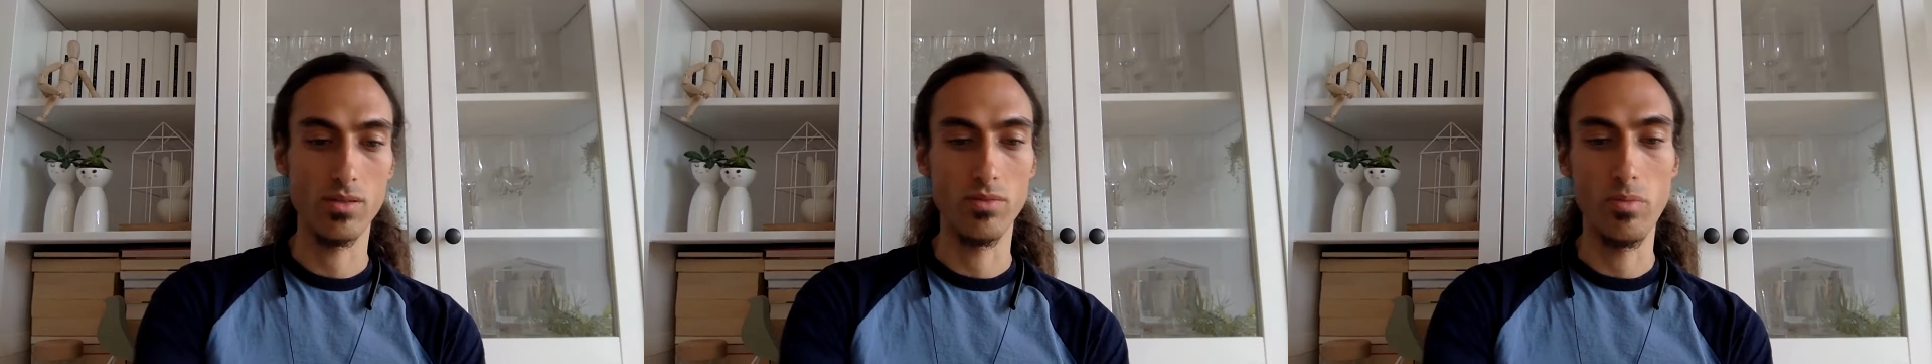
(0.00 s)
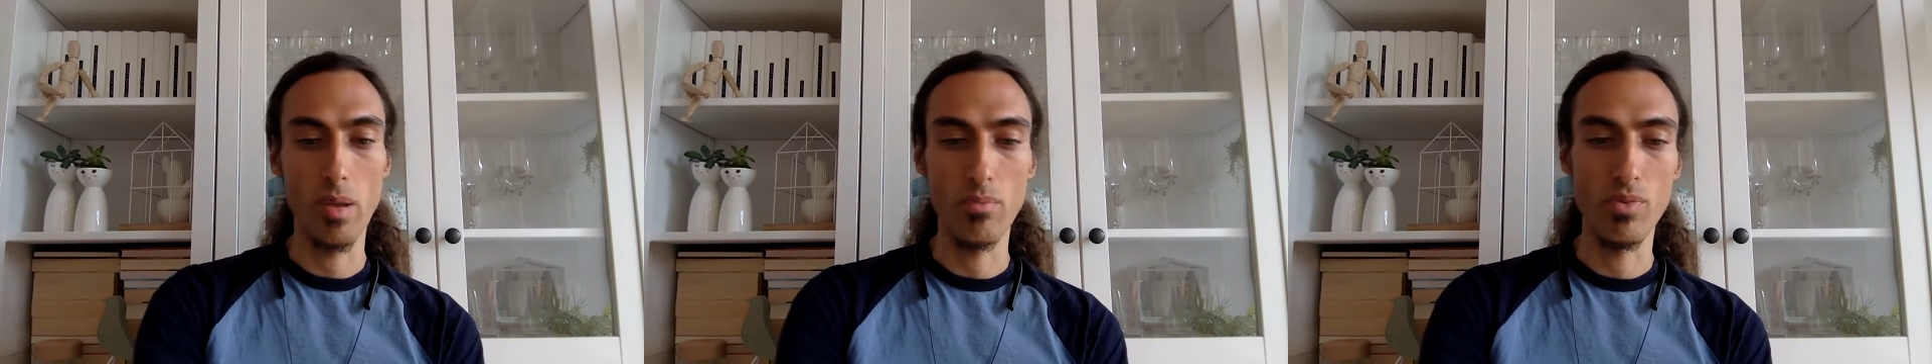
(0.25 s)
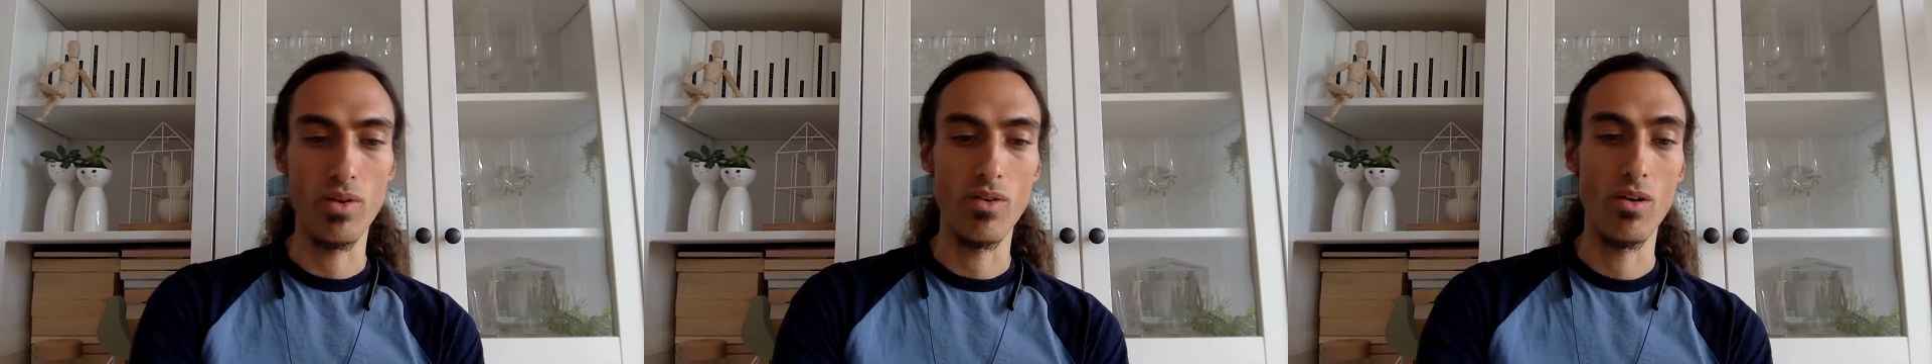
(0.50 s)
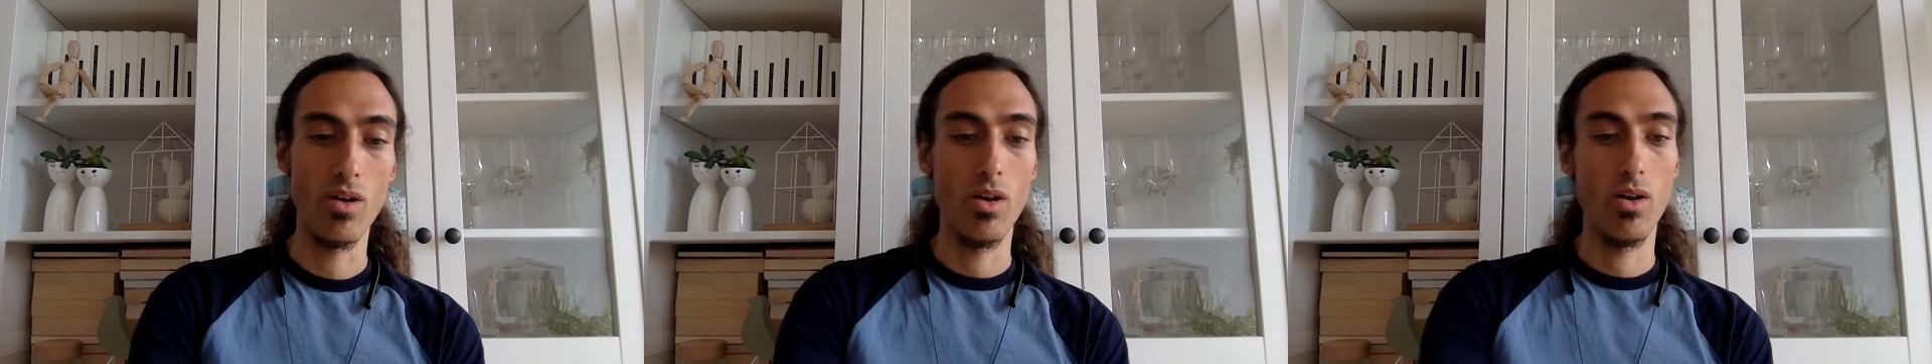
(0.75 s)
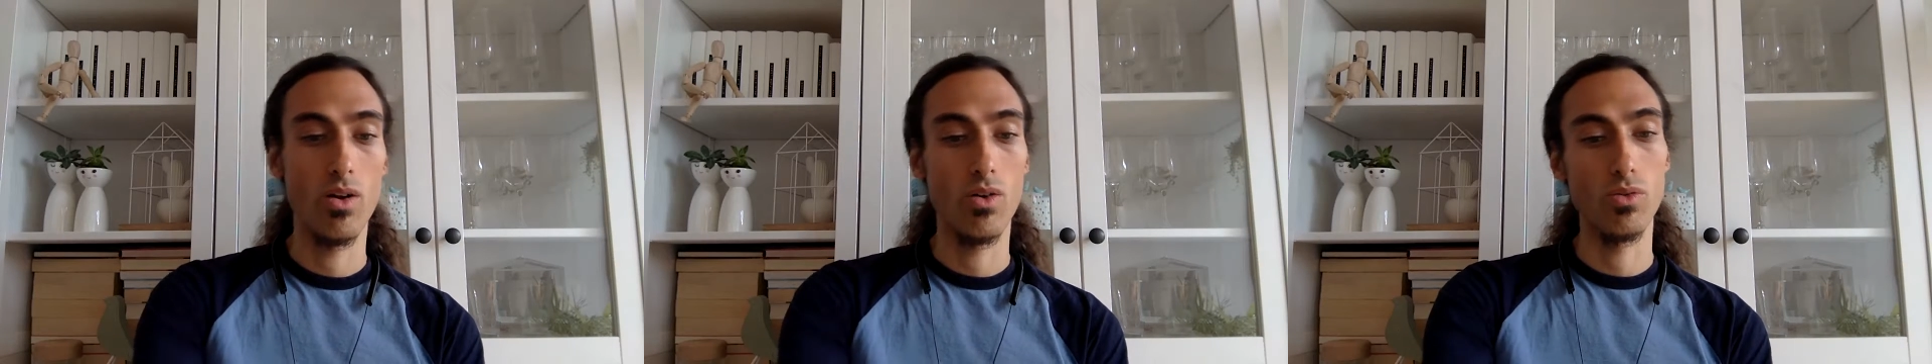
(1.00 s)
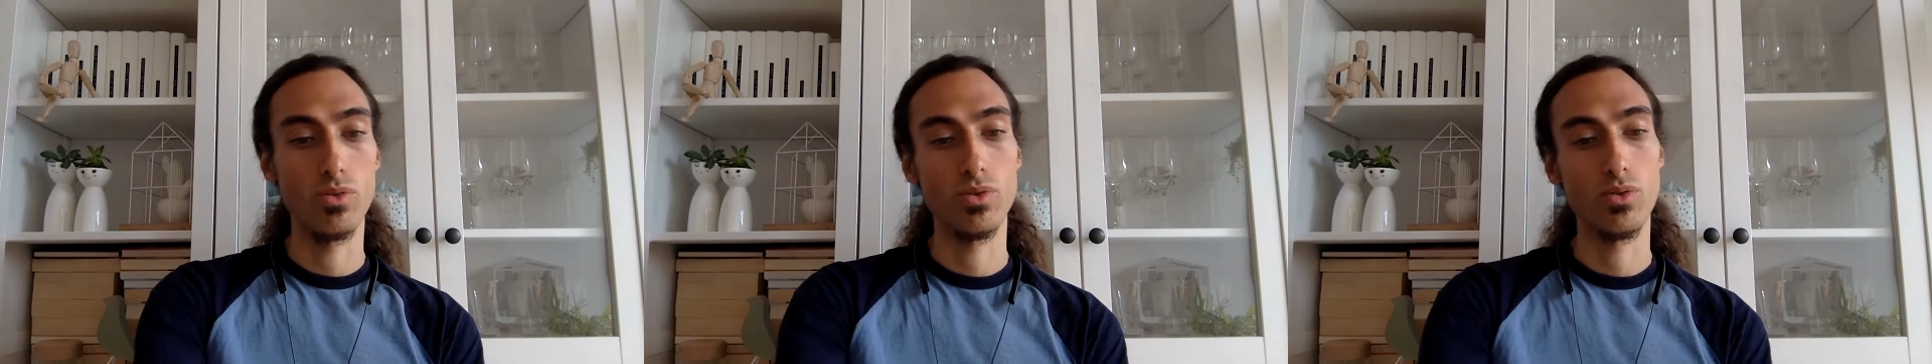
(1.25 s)
remember
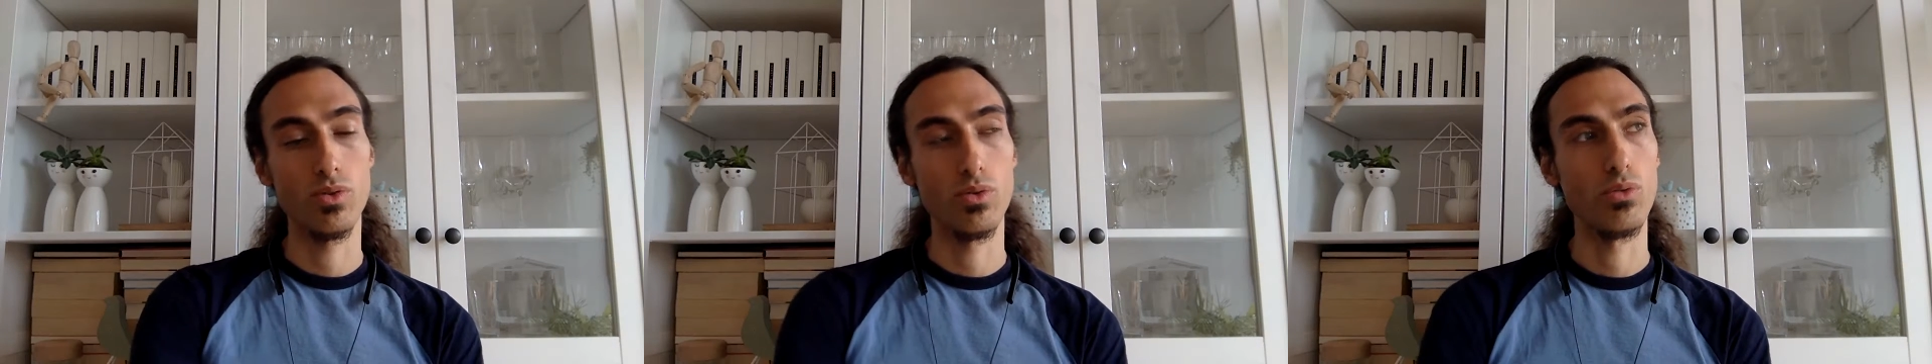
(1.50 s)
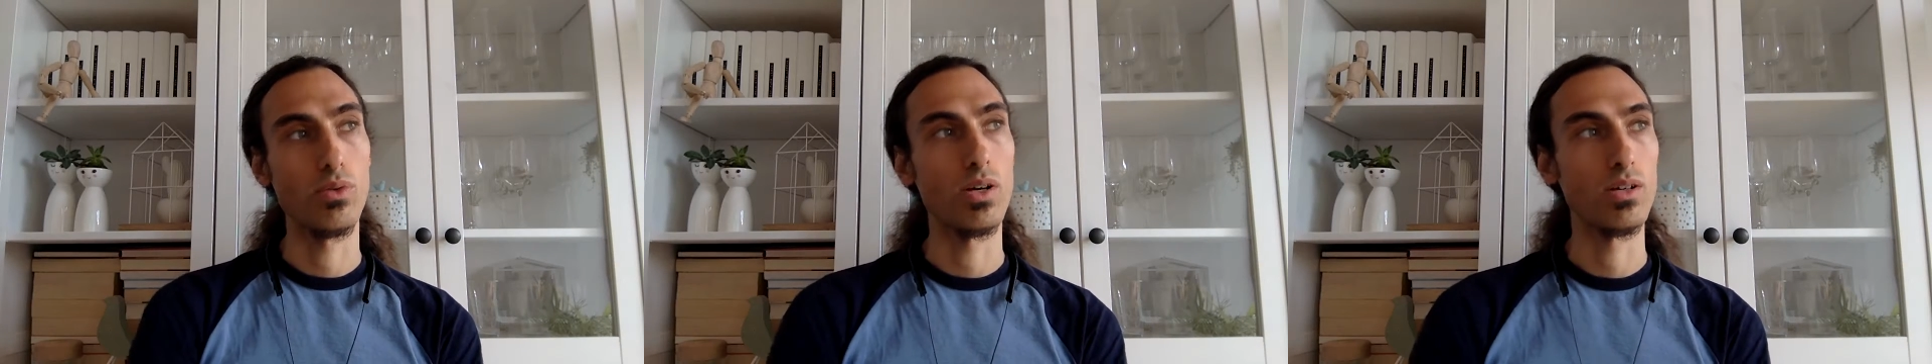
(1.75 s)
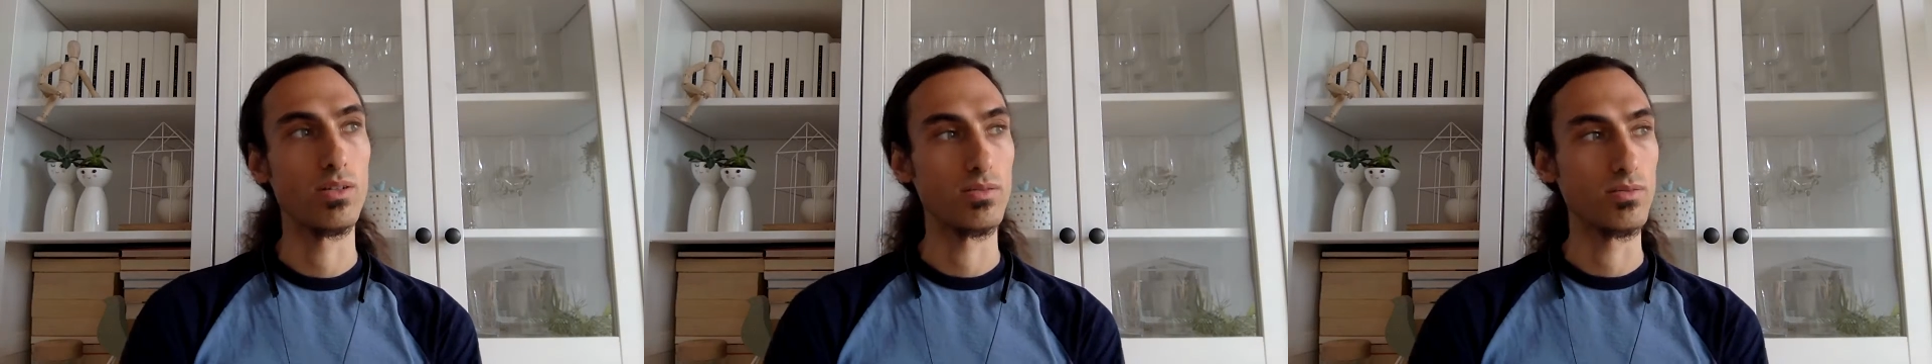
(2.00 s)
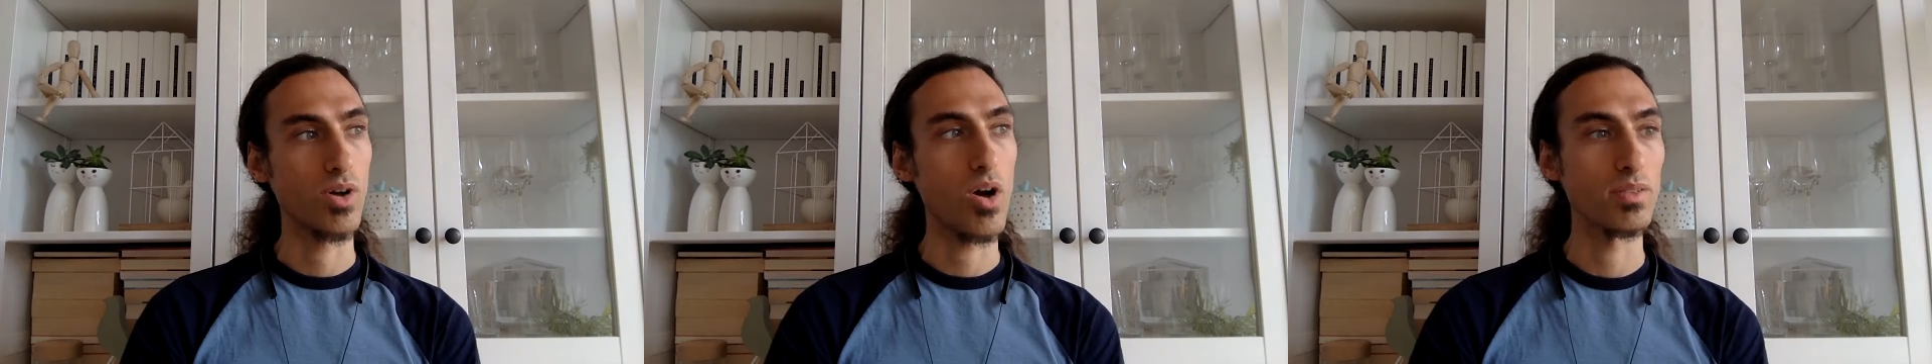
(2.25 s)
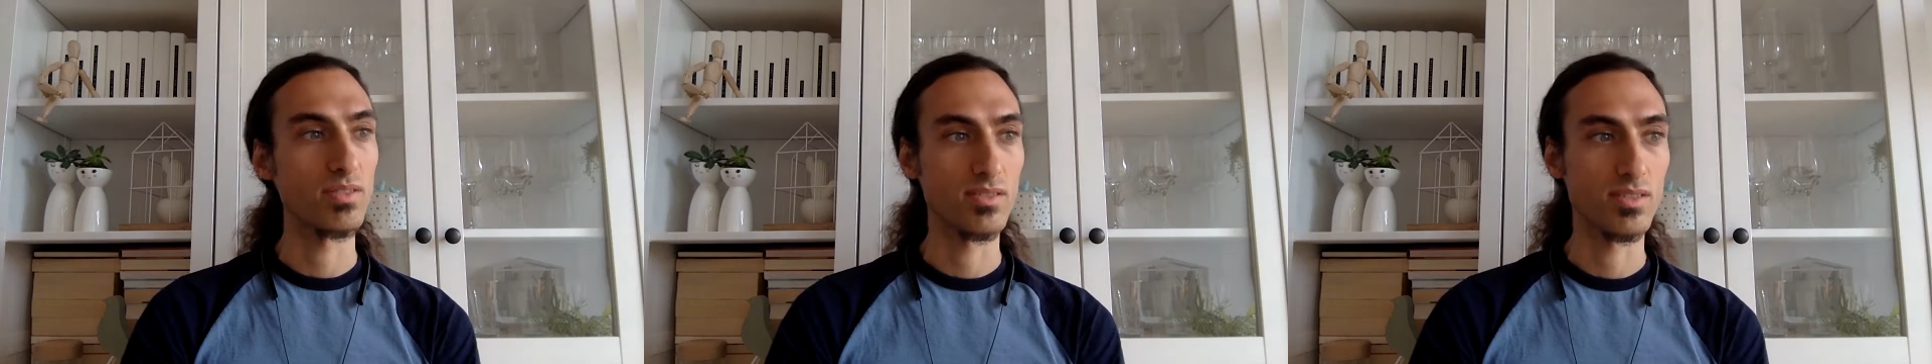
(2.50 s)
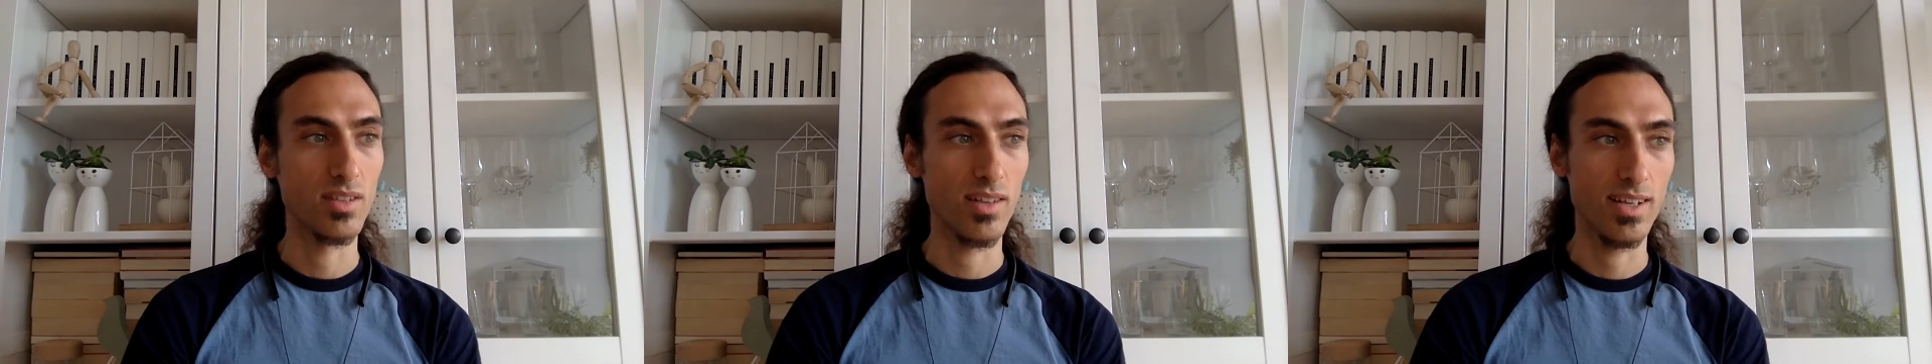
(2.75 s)
also
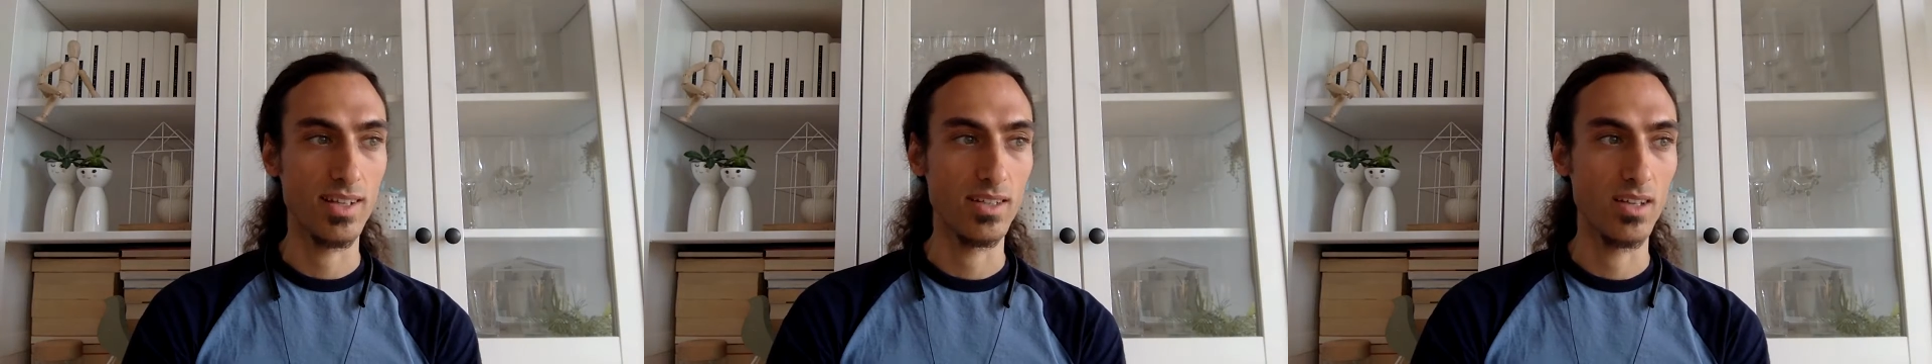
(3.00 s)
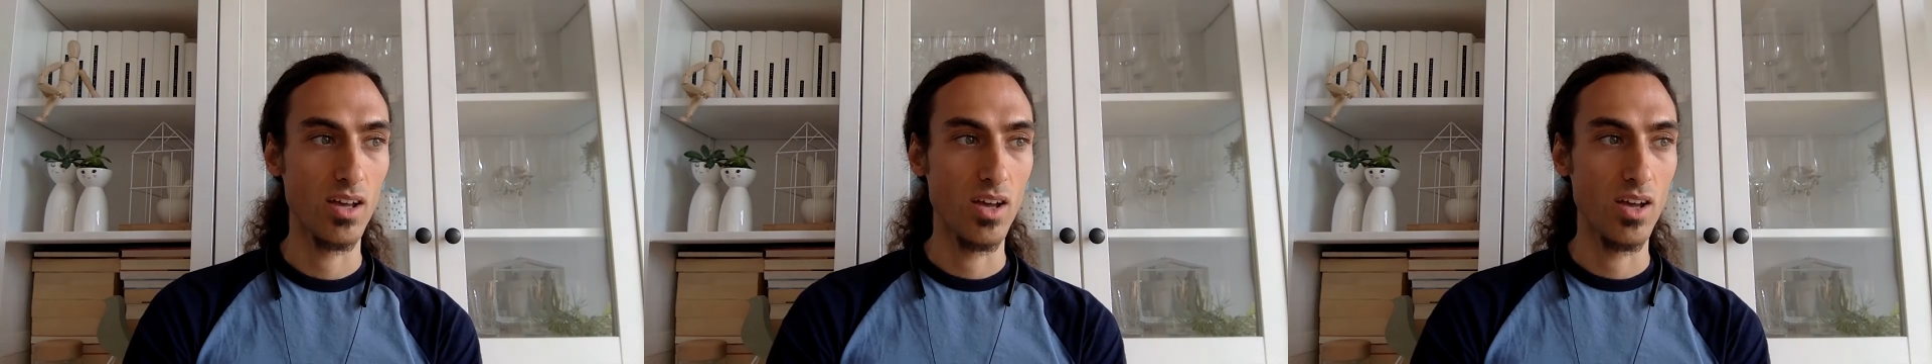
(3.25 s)
comments like,